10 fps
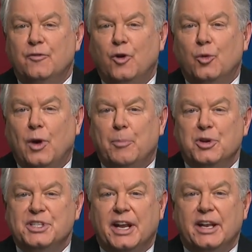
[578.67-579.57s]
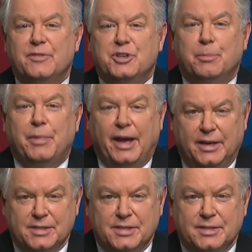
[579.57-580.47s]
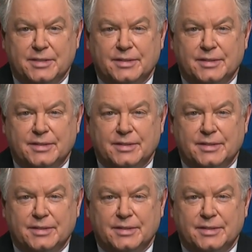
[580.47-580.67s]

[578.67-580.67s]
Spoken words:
for Representative Jim Banks.